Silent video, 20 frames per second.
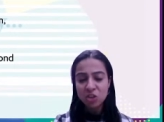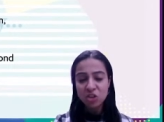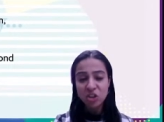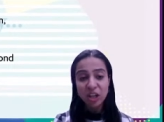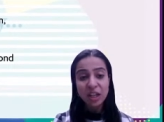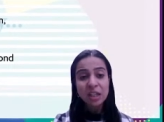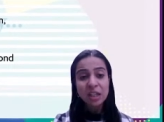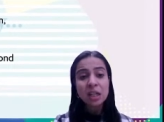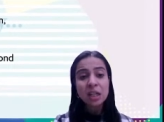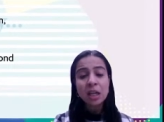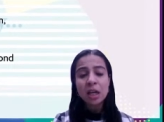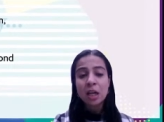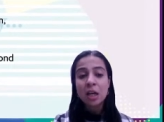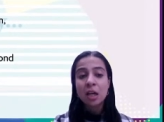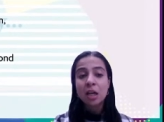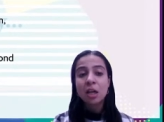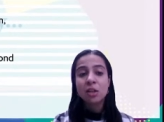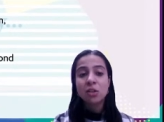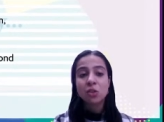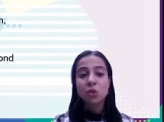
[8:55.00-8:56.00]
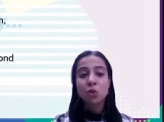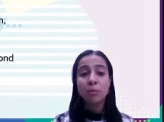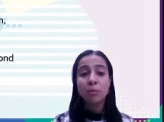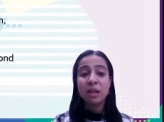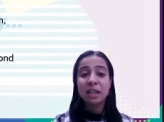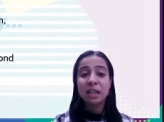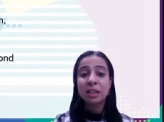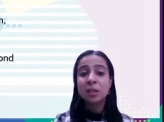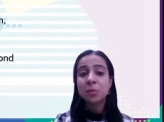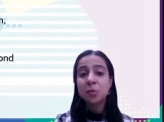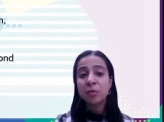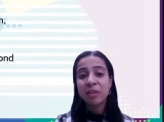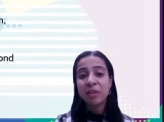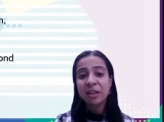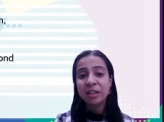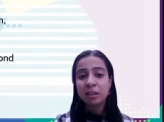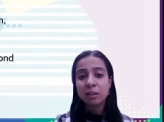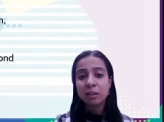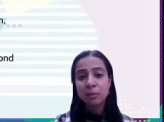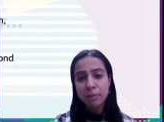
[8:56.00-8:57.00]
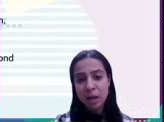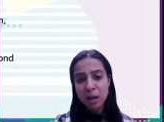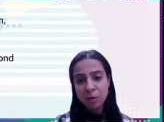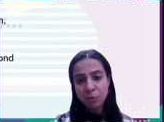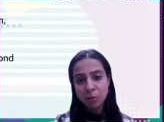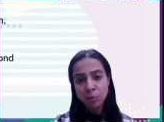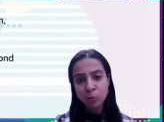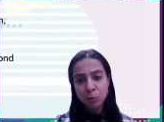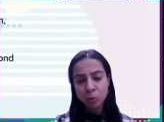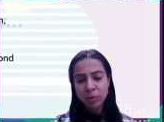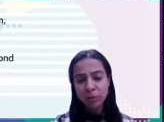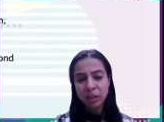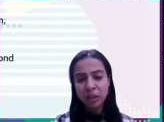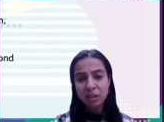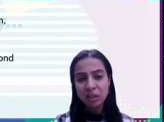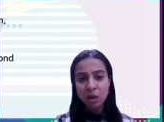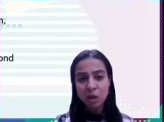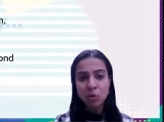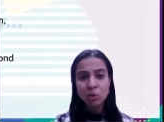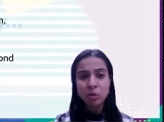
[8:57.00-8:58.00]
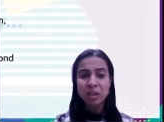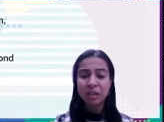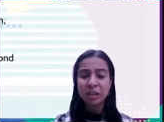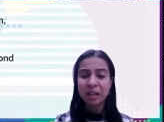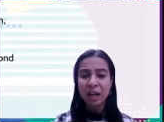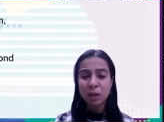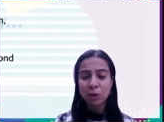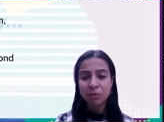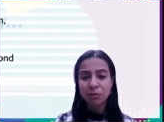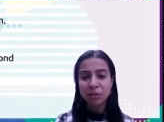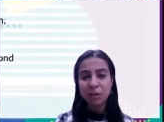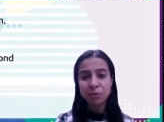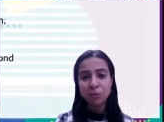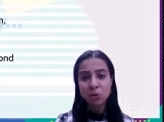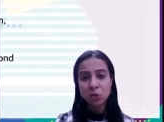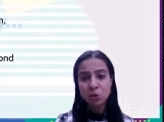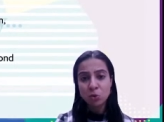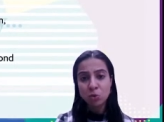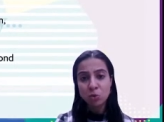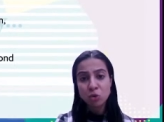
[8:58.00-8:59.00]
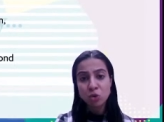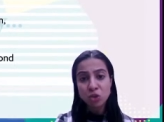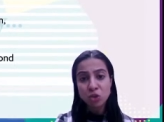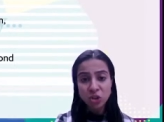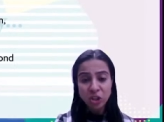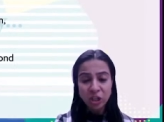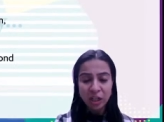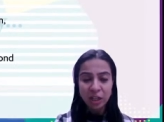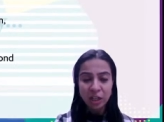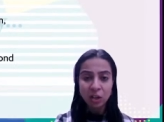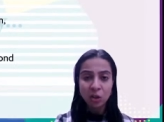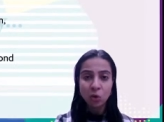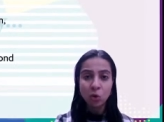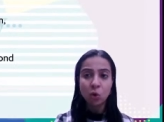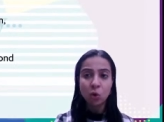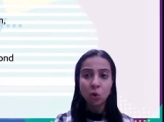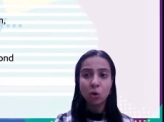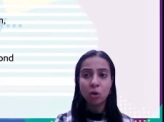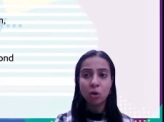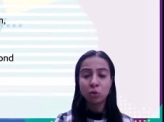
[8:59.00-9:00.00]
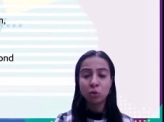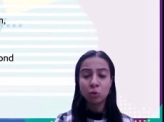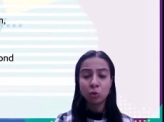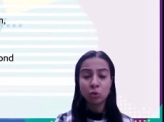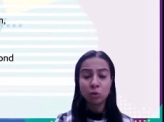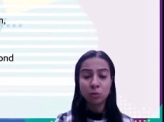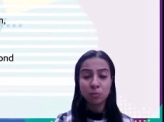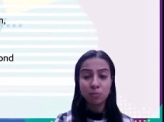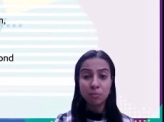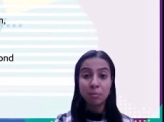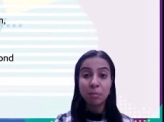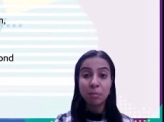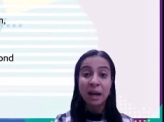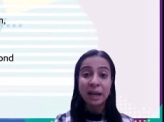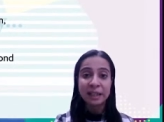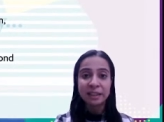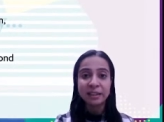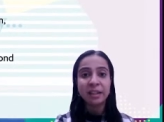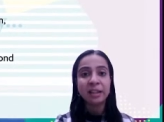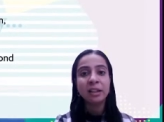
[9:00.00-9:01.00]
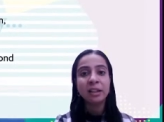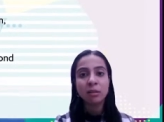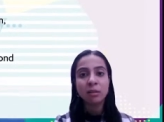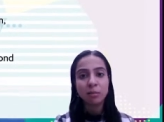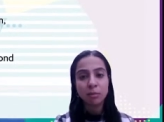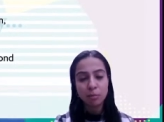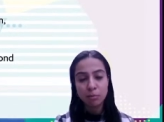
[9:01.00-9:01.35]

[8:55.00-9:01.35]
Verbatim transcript: right so manacles prevented the bear from roaming around. It kind of refers to this chain or the binding